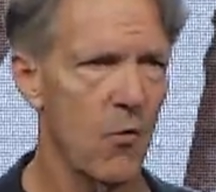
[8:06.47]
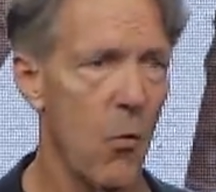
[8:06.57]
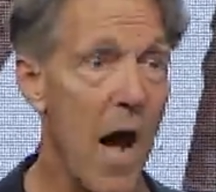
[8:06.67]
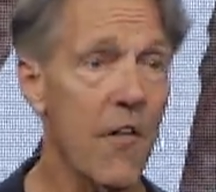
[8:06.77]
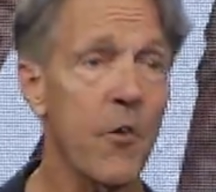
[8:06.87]

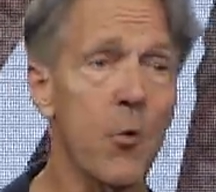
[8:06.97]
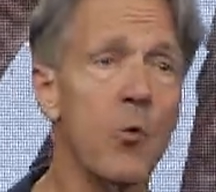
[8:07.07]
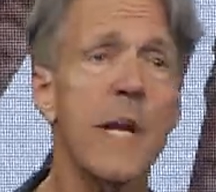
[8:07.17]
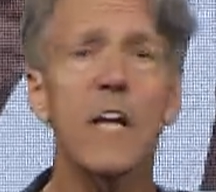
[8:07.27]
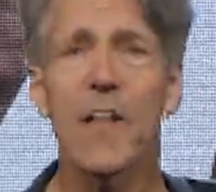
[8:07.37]
While the
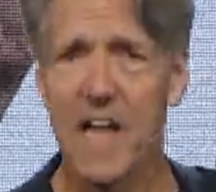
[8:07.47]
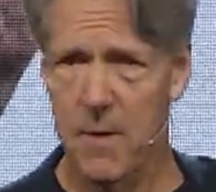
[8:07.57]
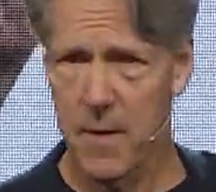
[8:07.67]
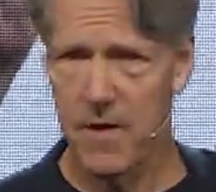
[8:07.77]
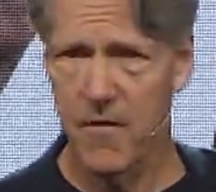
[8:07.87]
real
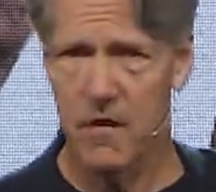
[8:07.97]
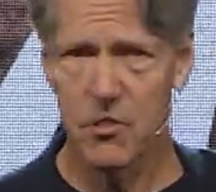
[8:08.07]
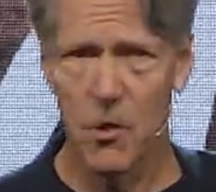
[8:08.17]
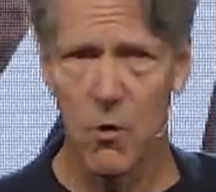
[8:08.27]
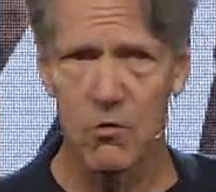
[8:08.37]
enemy of our
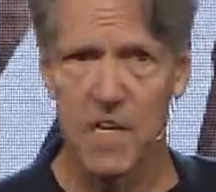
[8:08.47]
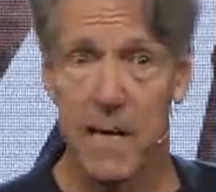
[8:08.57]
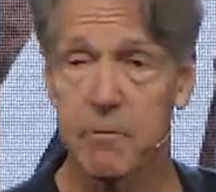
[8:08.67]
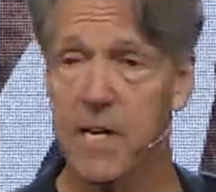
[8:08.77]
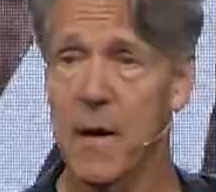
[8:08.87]
souls
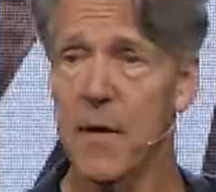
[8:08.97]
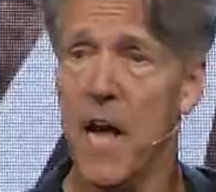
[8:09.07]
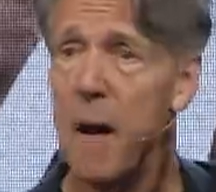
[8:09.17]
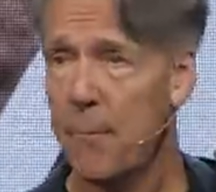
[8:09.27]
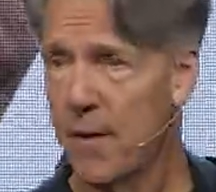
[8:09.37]
keeps coming
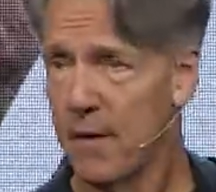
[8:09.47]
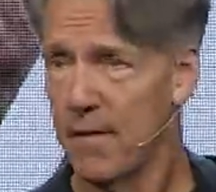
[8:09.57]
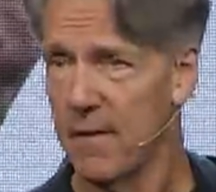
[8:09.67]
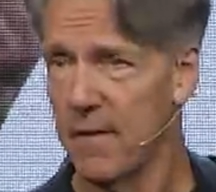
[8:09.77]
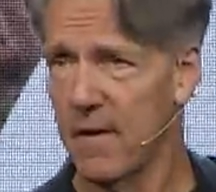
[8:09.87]
up,
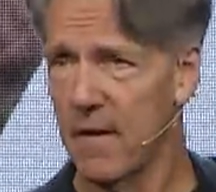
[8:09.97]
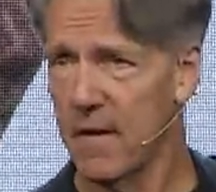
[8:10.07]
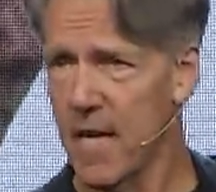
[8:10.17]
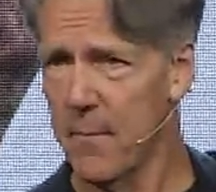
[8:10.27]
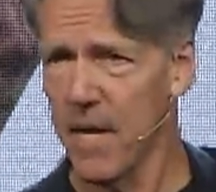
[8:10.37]

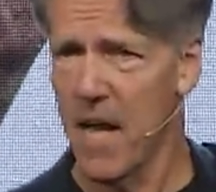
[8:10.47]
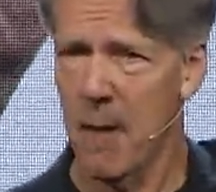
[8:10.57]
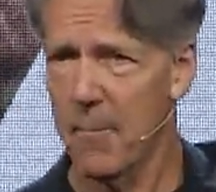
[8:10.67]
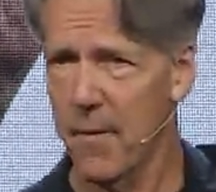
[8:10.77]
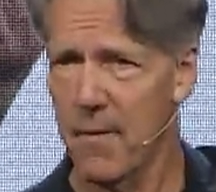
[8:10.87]
coming
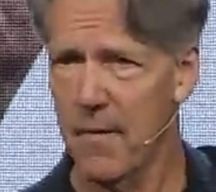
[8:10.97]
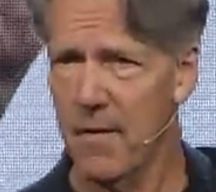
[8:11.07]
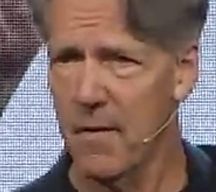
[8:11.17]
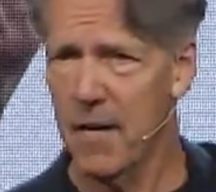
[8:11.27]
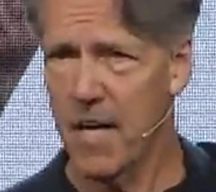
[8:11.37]
up,
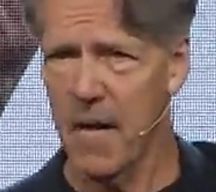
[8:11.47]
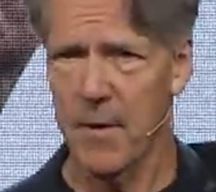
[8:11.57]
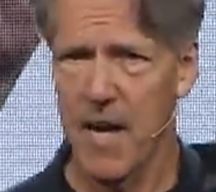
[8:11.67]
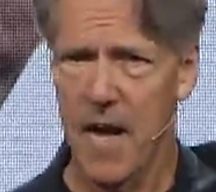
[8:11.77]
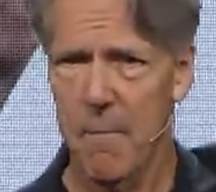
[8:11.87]

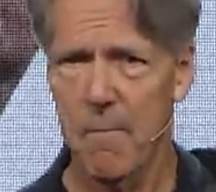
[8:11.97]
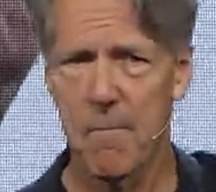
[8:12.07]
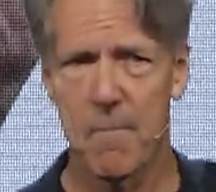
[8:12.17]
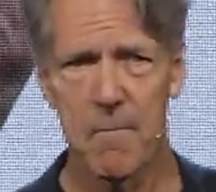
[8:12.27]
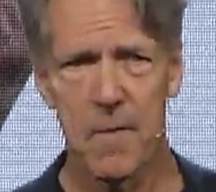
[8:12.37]
coming
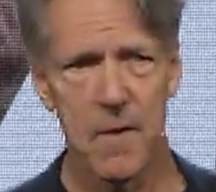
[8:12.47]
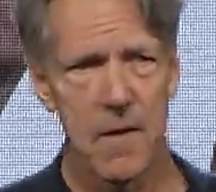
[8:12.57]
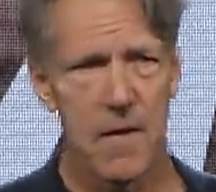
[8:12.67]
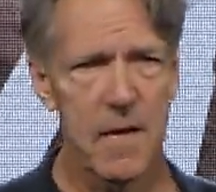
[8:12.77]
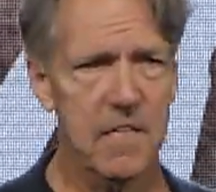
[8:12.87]
up.
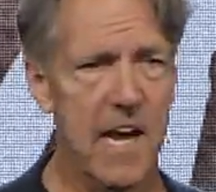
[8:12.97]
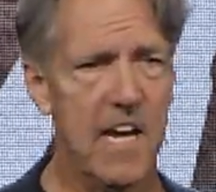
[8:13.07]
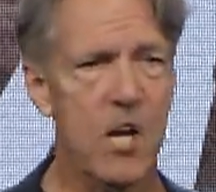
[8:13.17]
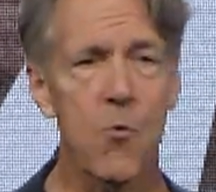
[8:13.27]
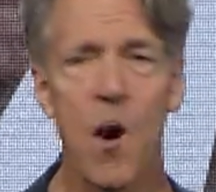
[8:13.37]

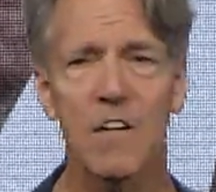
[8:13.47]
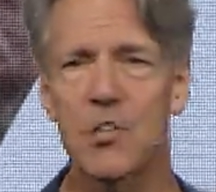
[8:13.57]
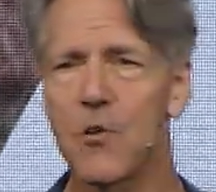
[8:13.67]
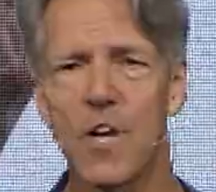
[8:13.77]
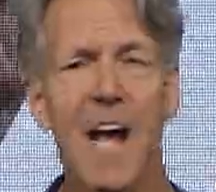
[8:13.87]
And he
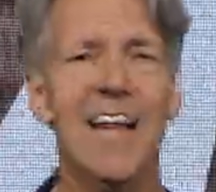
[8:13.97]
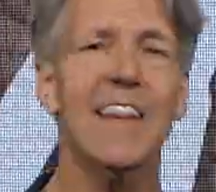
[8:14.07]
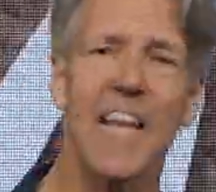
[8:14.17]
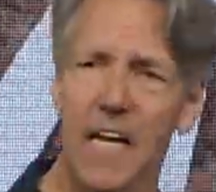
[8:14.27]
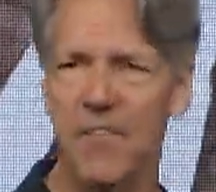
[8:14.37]
wants you to
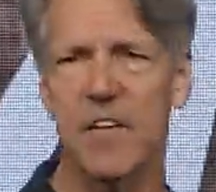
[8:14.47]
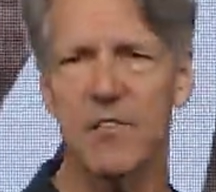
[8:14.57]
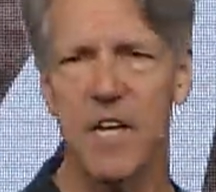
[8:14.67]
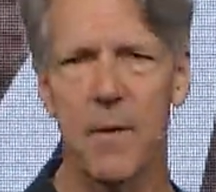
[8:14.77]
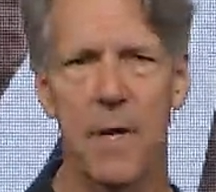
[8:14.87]
not think of
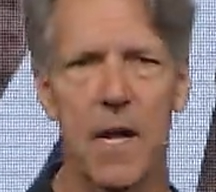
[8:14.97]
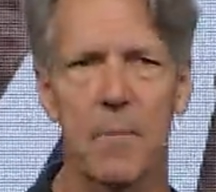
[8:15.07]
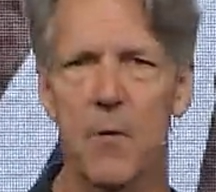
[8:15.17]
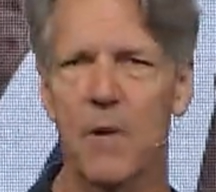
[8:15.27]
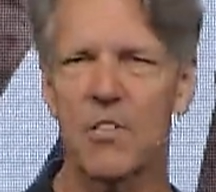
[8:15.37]
his coming
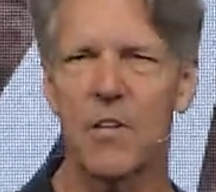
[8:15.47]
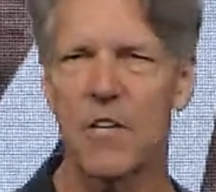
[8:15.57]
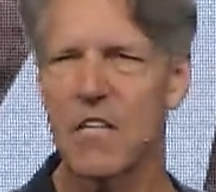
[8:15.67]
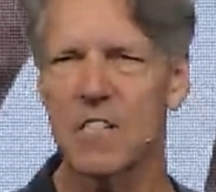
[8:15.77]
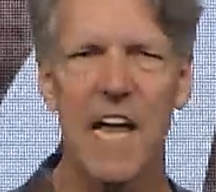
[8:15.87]
up, he wants you
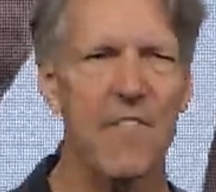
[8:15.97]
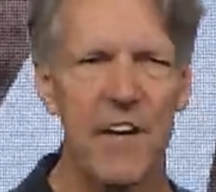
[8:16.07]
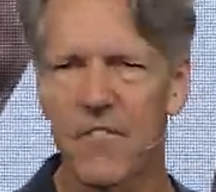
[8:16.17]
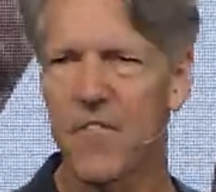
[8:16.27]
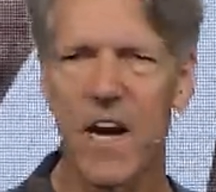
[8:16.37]
to just have
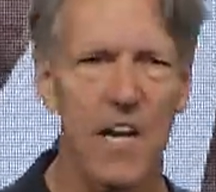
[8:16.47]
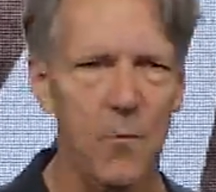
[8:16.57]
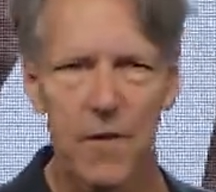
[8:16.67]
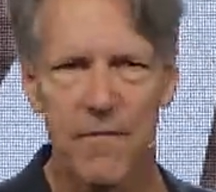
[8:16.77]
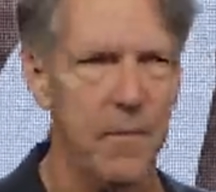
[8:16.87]
infighting
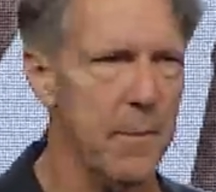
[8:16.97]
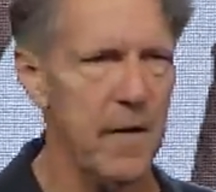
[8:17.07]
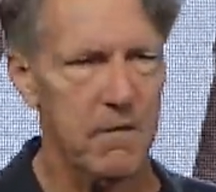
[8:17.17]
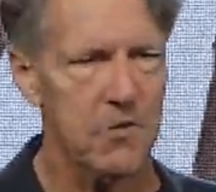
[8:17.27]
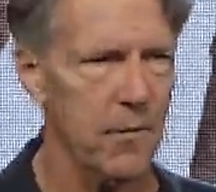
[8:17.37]
with
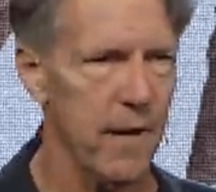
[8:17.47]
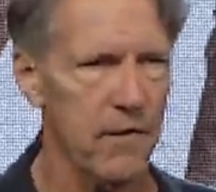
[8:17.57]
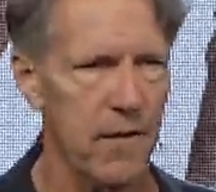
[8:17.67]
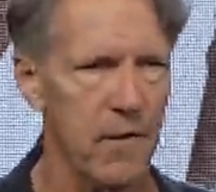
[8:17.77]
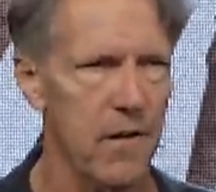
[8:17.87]
everybody else
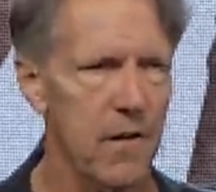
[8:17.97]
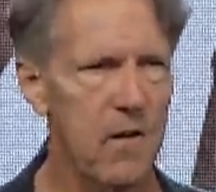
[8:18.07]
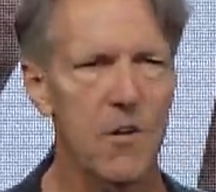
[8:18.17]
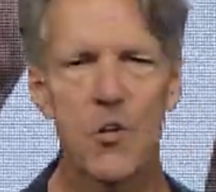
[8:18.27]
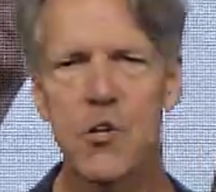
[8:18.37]
around you.
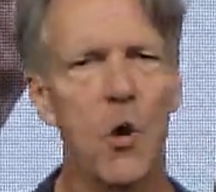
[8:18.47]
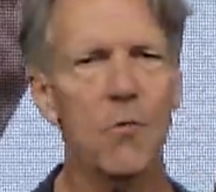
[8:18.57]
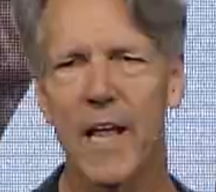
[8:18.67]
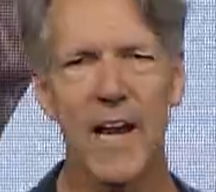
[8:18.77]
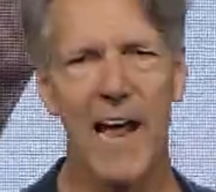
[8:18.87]

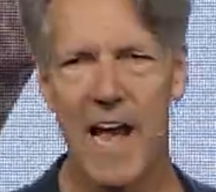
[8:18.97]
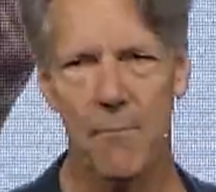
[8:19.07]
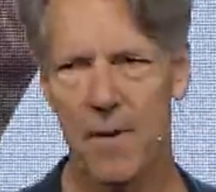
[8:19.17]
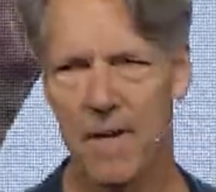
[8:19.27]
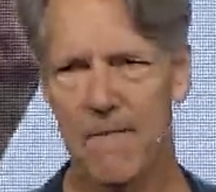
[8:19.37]
Don't let it
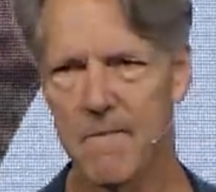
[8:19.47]
happen.